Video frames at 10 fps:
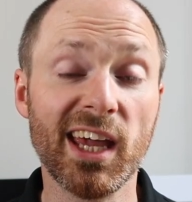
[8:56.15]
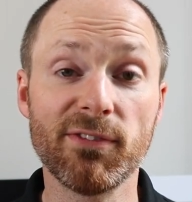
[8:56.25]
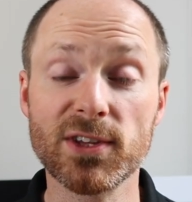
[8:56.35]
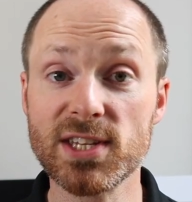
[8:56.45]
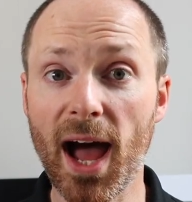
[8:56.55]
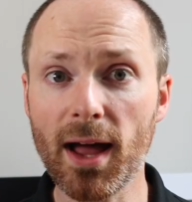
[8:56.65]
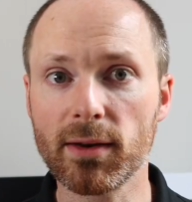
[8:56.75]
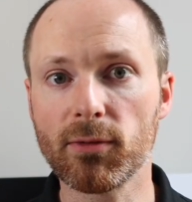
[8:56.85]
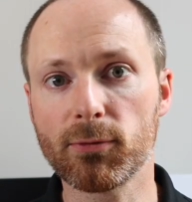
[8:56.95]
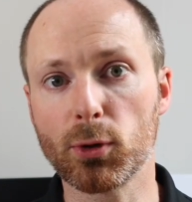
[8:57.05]
If it's
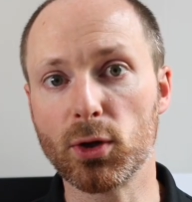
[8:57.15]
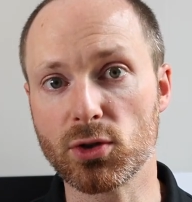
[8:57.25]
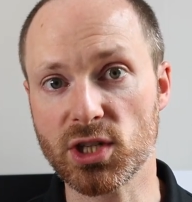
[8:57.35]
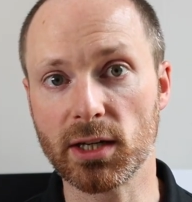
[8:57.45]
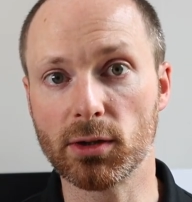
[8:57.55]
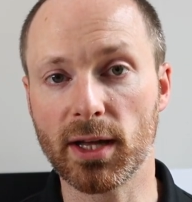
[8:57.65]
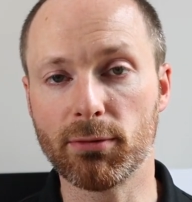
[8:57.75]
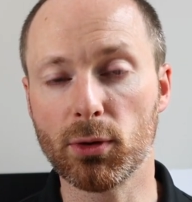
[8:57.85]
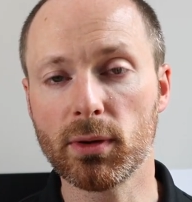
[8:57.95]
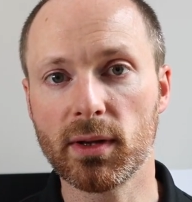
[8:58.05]
not for your skill
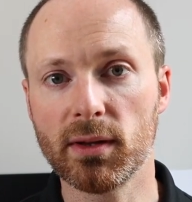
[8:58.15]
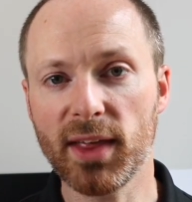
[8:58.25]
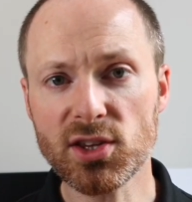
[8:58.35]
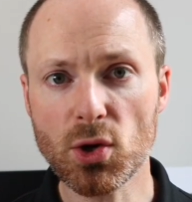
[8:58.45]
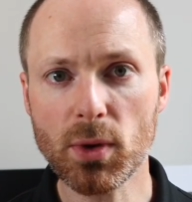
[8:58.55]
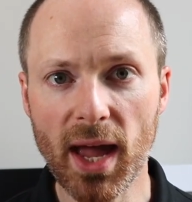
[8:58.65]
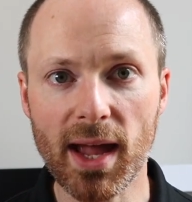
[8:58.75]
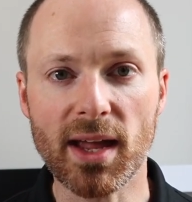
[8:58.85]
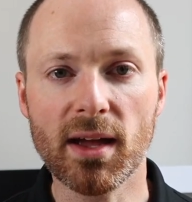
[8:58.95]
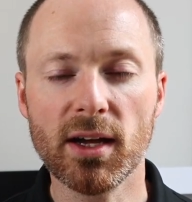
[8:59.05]
level, that's
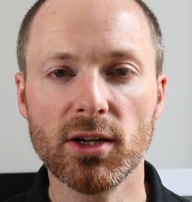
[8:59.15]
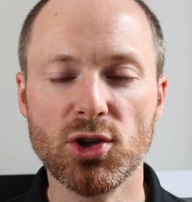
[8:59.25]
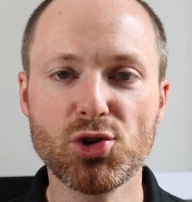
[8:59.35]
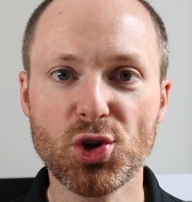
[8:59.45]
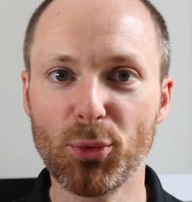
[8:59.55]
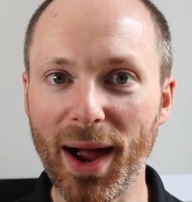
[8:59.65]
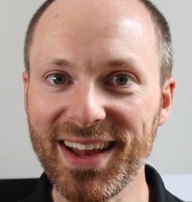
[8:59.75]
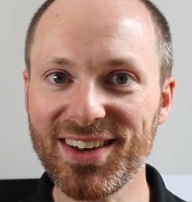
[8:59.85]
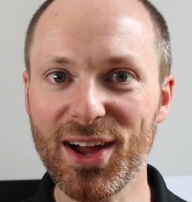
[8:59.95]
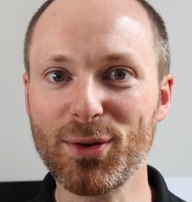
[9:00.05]
okay. You should write
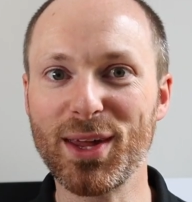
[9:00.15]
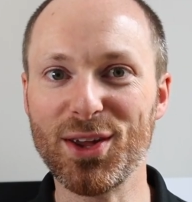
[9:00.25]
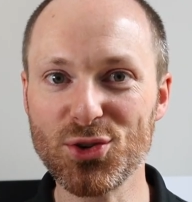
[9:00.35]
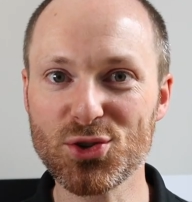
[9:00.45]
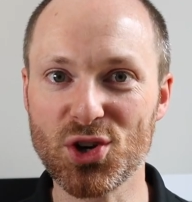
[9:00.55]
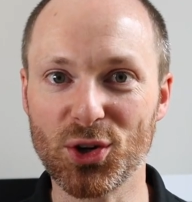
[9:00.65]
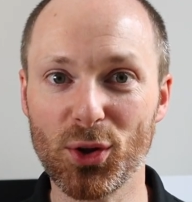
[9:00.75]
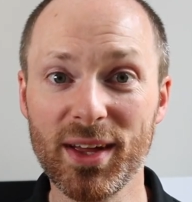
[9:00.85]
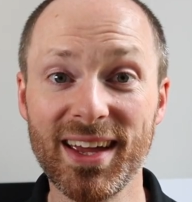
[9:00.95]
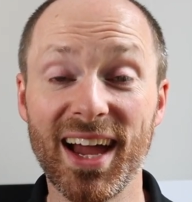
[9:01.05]
it down in your
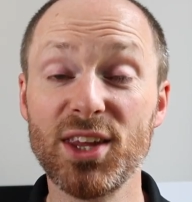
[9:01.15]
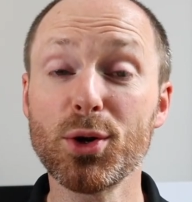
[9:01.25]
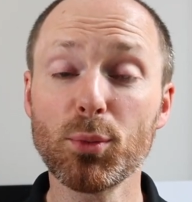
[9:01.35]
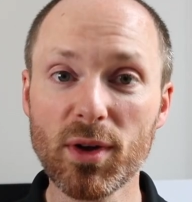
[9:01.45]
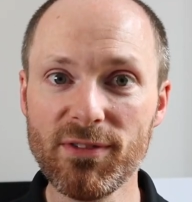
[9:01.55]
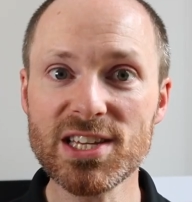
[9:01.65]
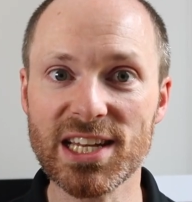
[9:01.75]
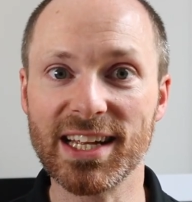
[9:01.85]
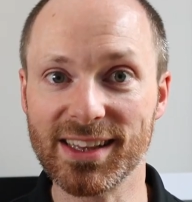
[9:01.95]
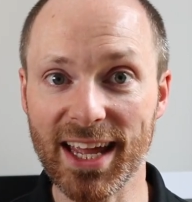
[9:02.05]
journal and you can
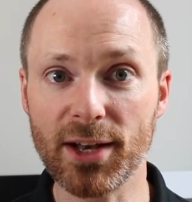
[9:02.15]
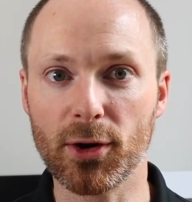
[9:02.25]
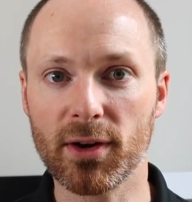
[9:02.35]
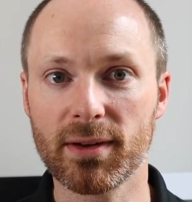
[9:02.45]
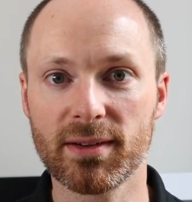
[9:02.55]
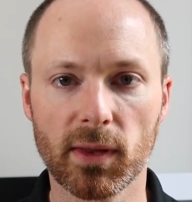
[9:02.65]
revisit it later.